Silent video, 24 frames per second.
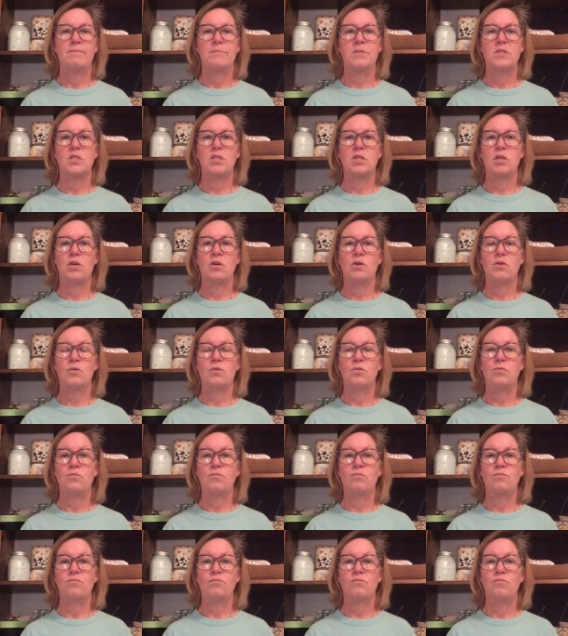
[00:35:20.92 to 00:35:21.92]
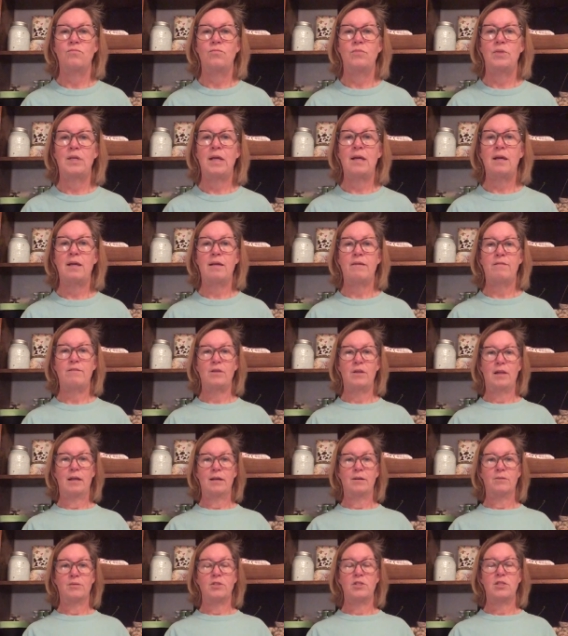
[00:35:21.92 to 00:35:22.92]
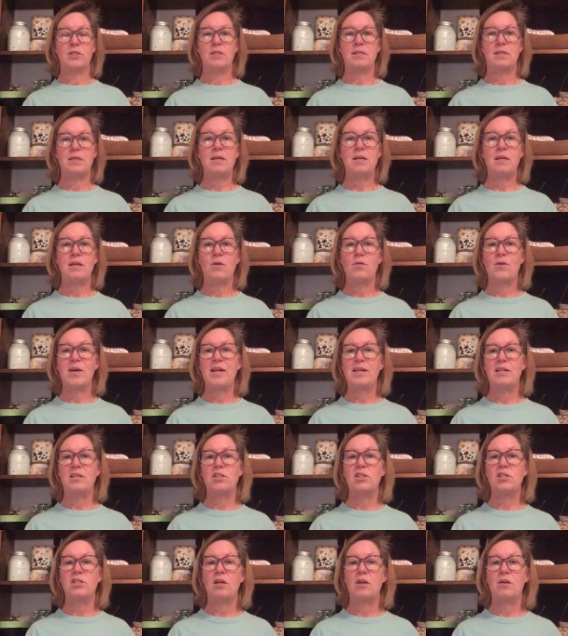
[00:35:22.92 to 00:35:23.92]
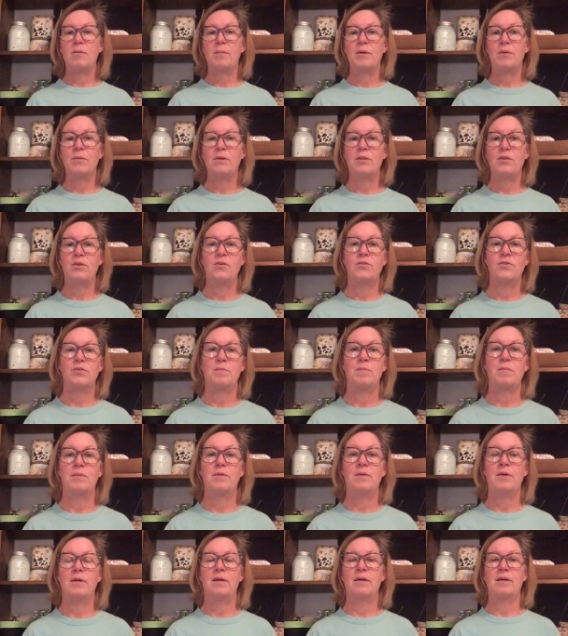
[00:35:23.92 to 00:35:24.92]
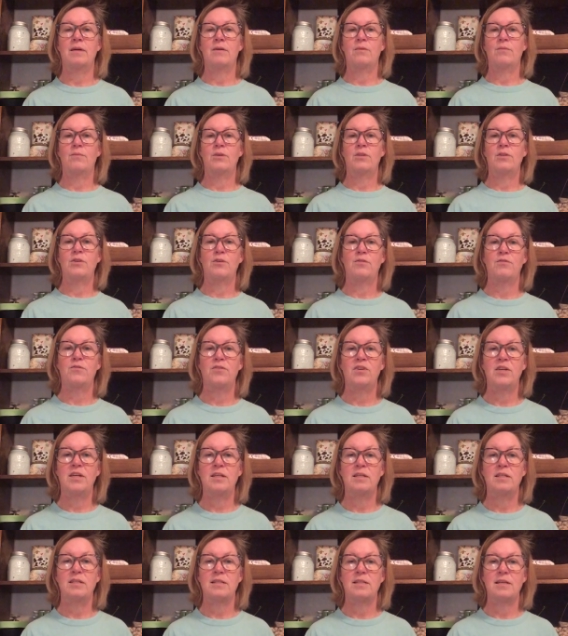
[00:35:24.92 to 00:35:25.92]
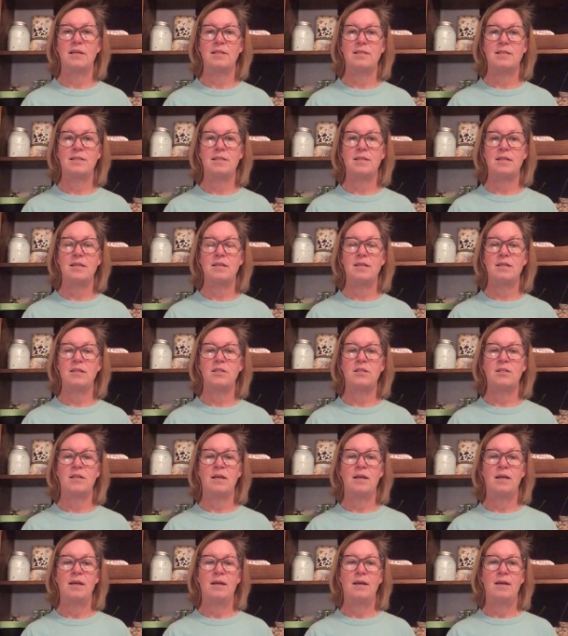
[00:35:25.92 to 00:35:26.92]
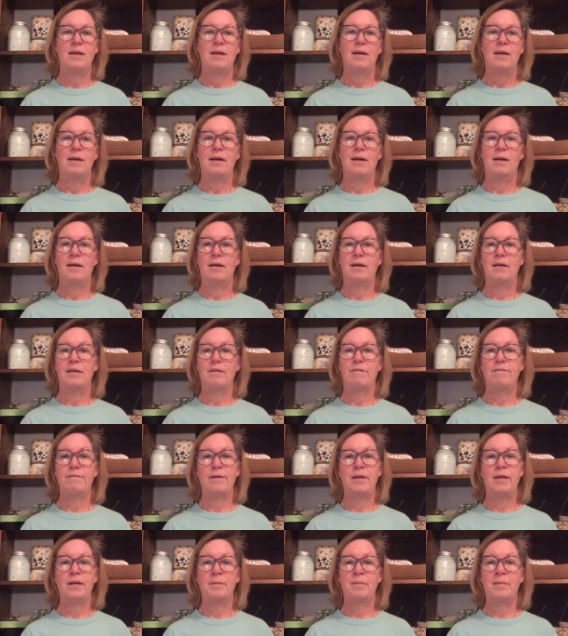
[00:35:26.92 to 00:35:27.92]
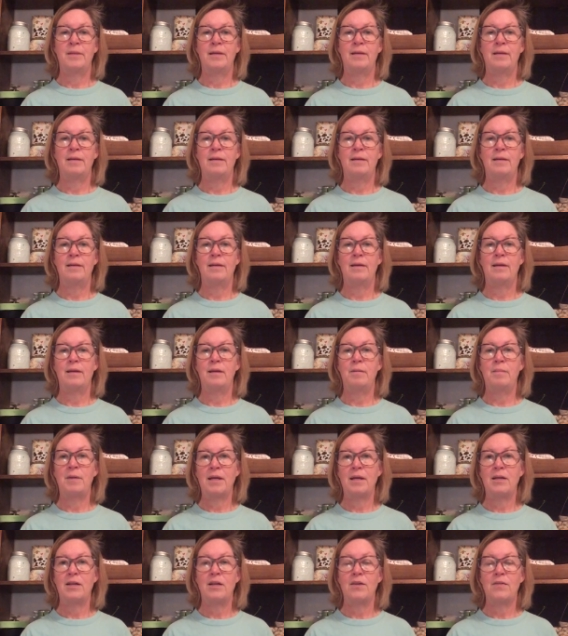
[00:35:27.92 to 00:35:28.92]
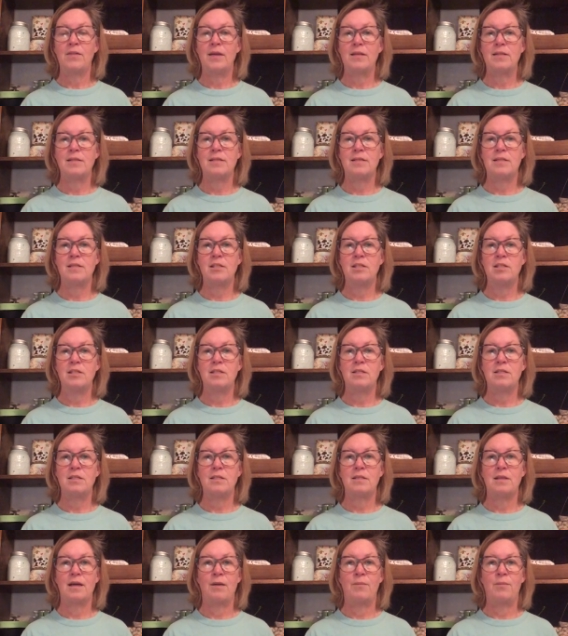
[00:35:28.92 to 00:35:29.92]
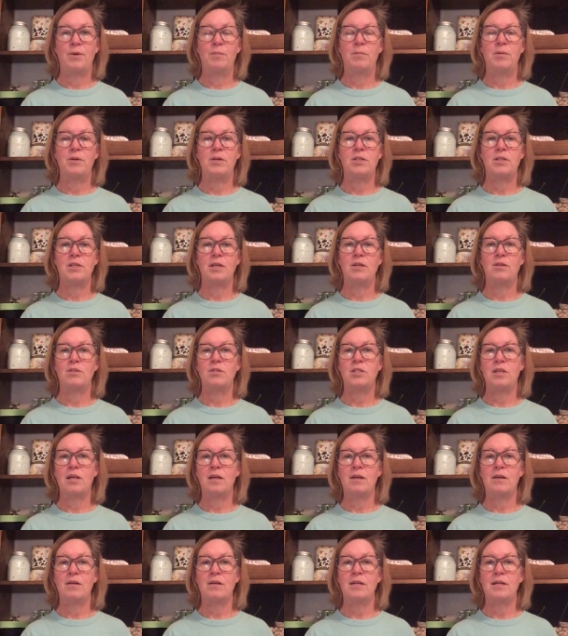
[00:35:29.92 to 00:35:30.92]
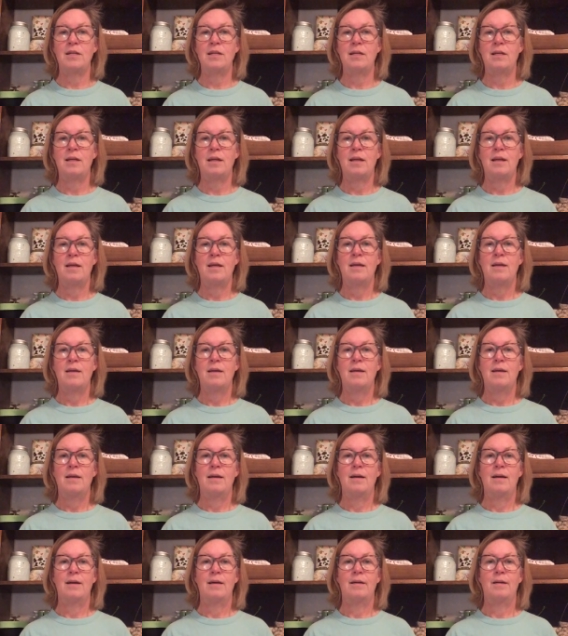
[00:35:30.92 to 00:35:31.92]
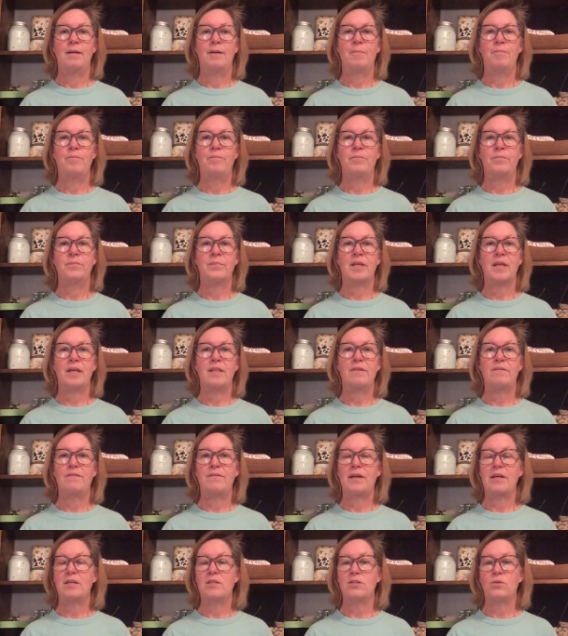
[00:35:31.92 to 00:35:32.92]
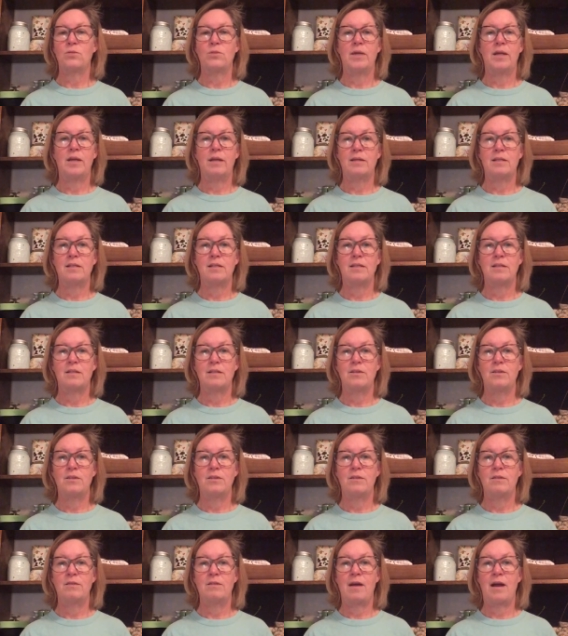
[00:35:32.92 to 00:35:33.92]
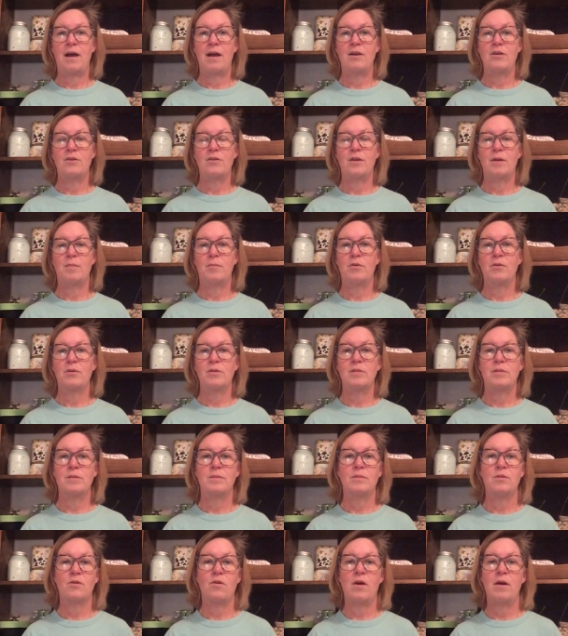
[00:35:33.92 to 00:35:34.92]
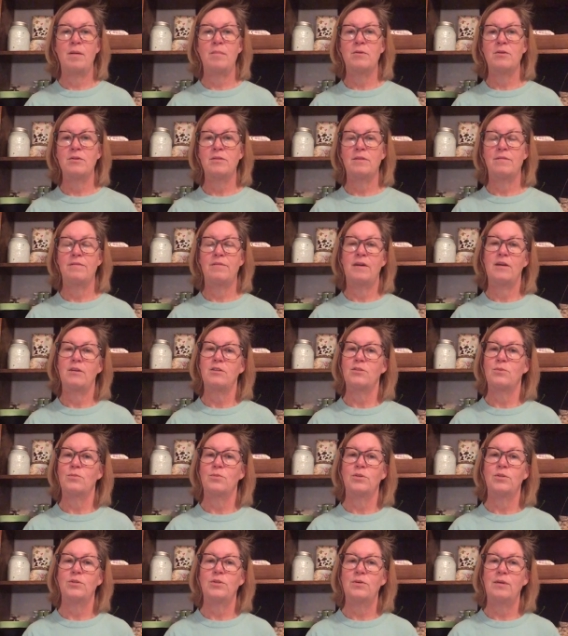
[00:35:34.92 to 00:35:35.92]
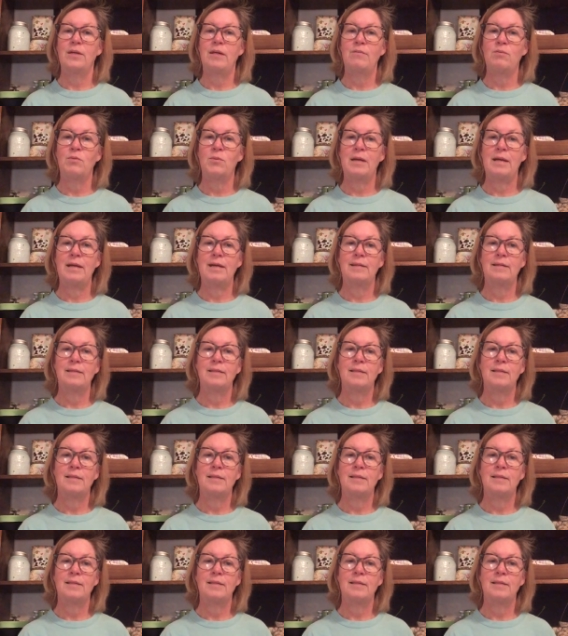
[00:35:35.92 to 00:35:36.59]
So yeah, if you like what you see, go ahead and share me with your friends that stitch, your family, anybody you know that stitches. I would appreciate you sharing. The faster we get to the higher number of subscribers, the faster we'll do a giveaway.